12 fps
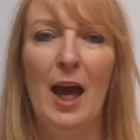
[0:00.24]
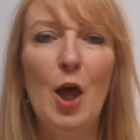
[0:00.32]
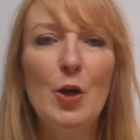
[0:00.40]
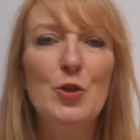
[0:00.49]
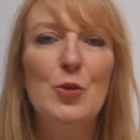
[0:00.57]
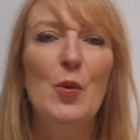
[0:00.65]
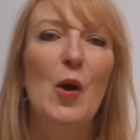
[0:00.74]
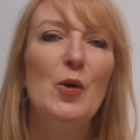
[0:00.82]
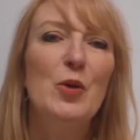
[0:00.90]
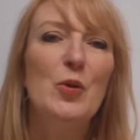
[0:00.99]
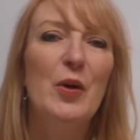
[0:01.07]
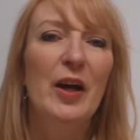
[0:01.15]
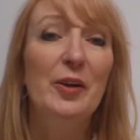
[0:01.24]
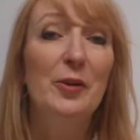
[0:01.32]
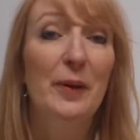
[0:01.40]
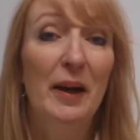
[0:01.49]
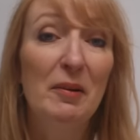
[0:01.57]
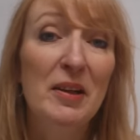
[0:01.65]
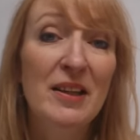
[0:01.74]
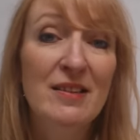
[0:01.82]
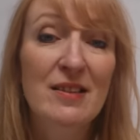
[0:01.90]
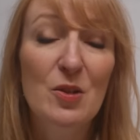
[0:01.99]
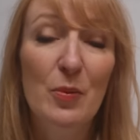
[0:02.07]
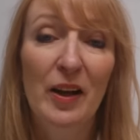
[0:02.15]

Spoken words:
Hello to all you Aquarians.